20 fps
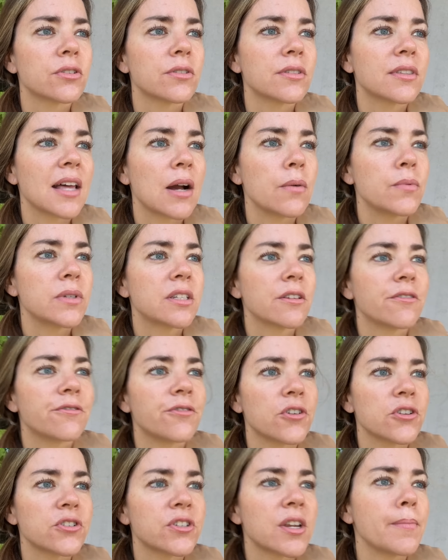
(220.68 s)
that was the
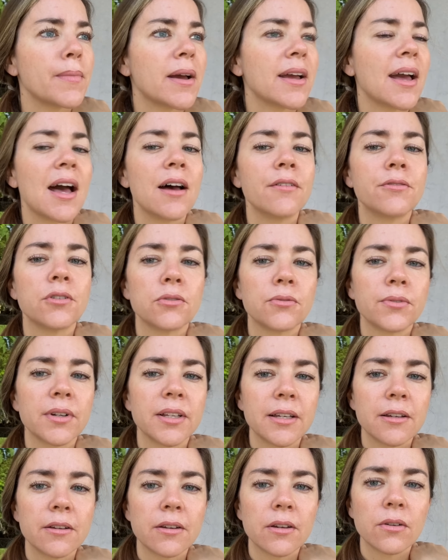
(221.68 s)
first time I ever
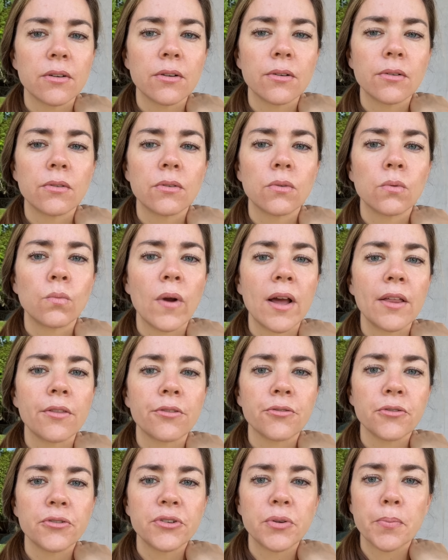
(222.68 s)
really went
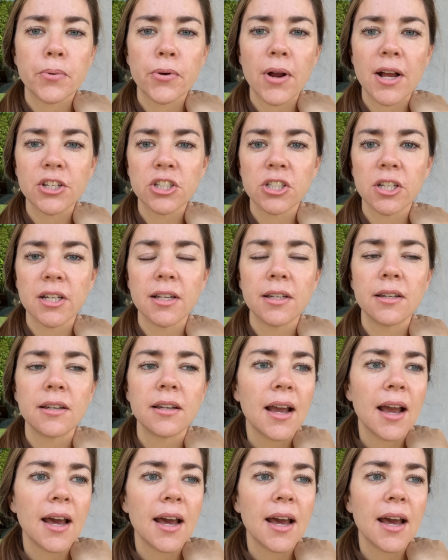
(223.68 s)
through depression.